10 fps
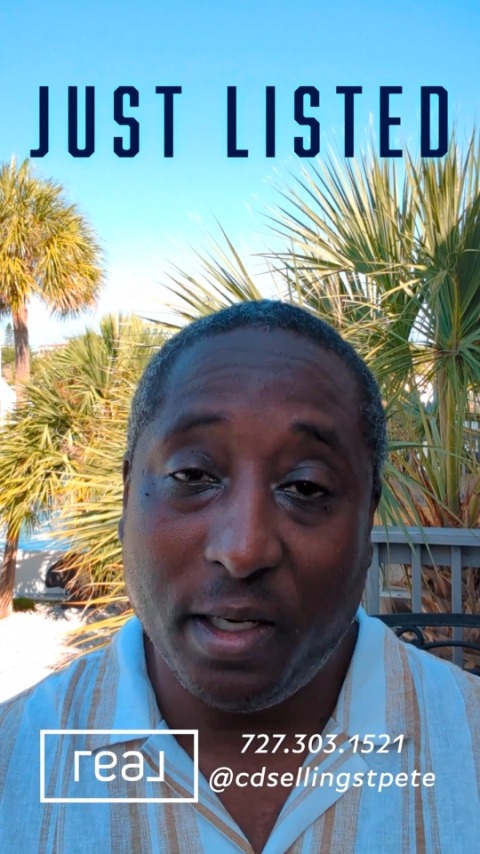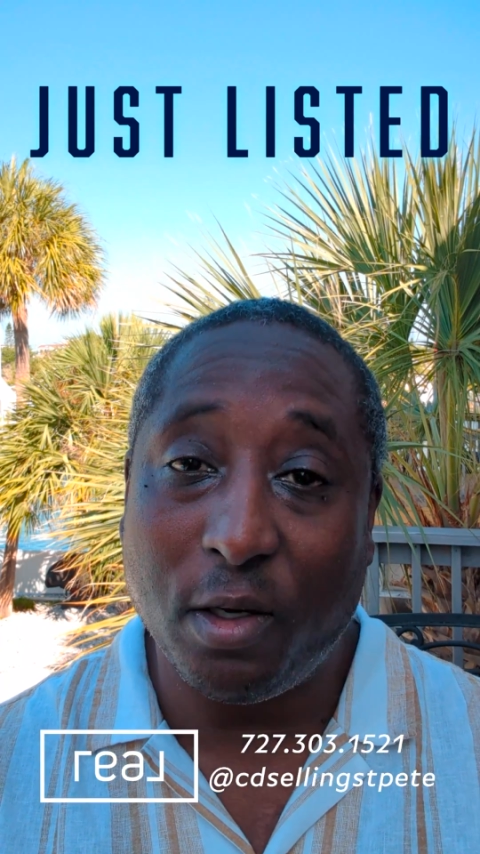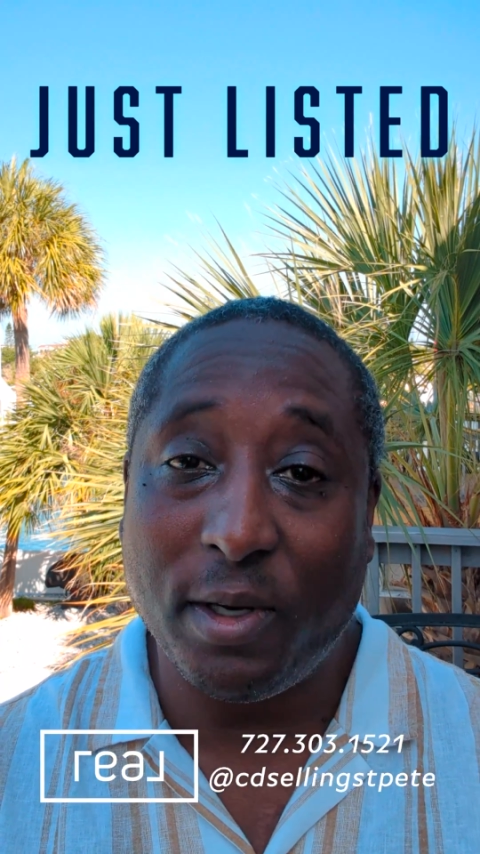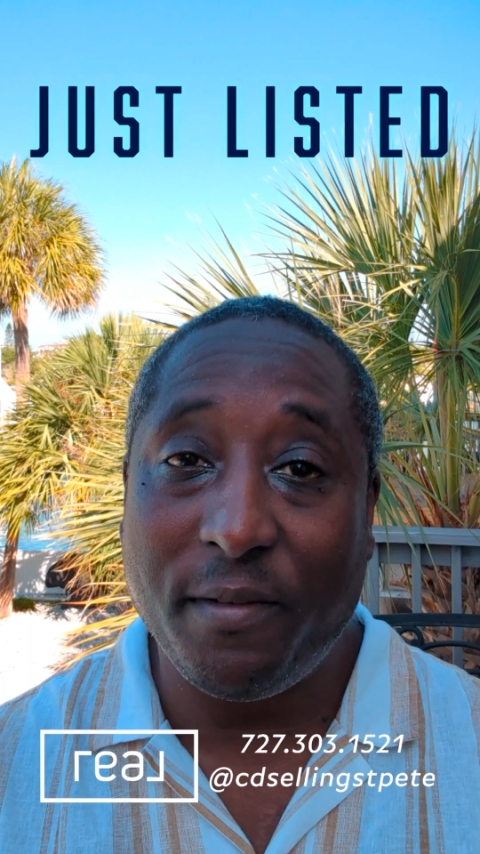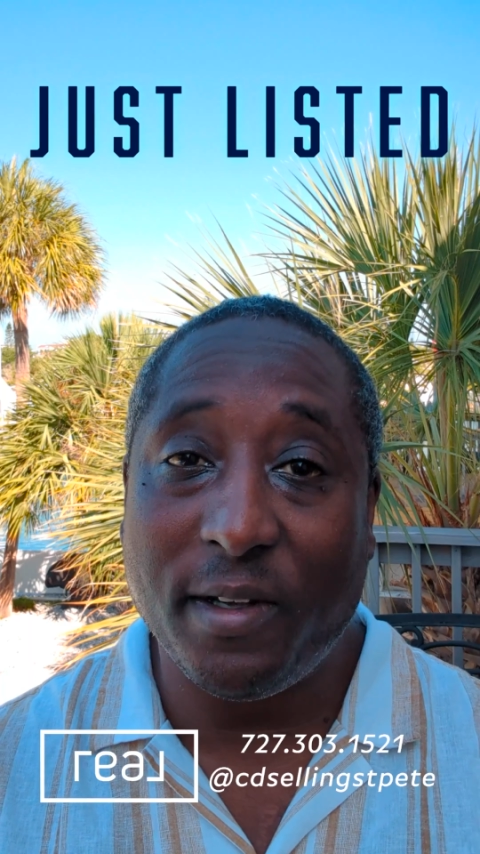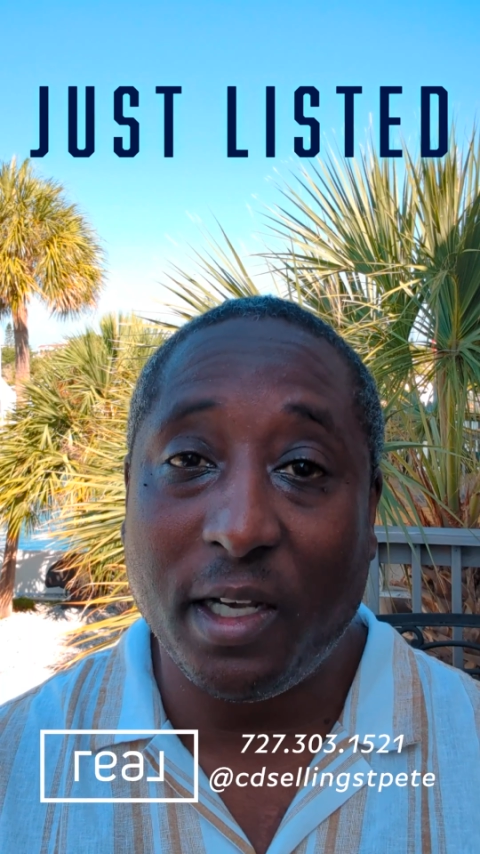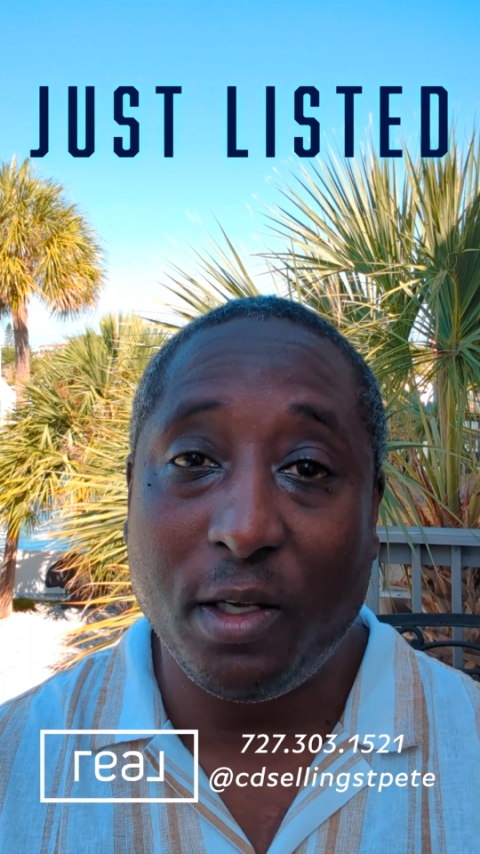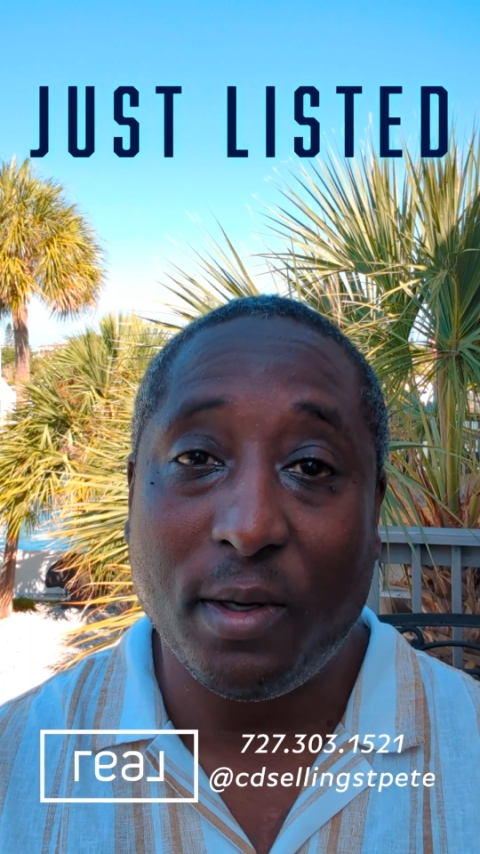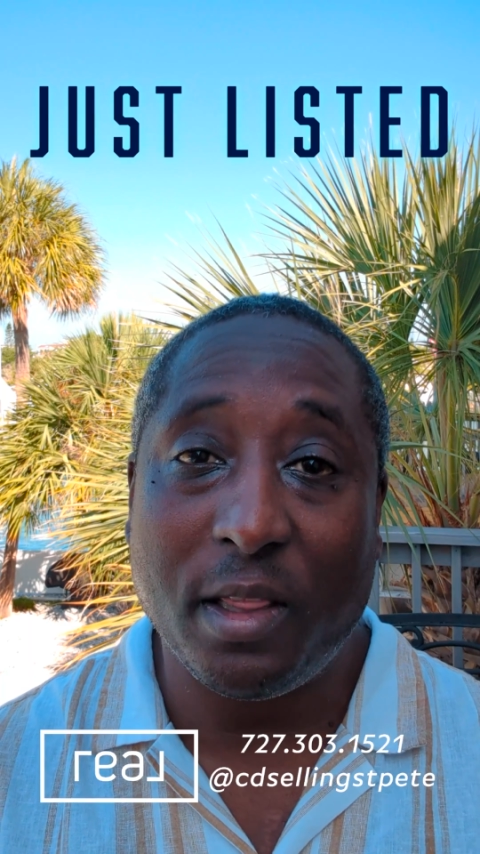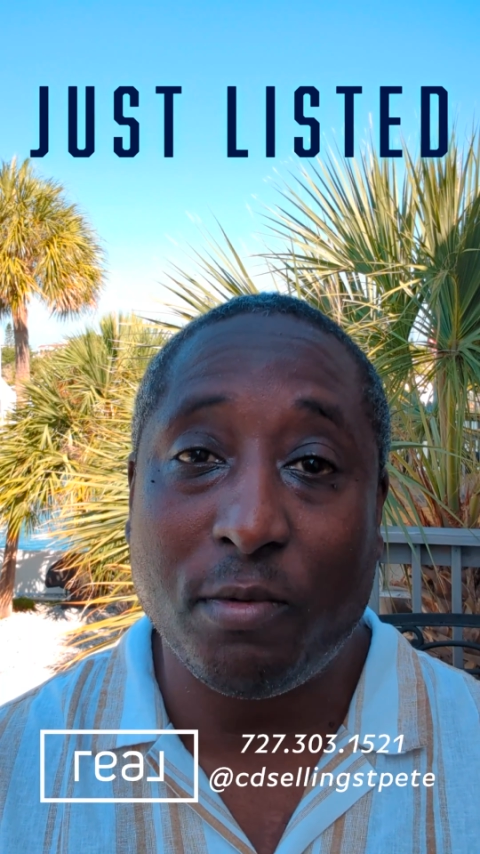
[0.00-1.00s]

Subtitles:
and a great value at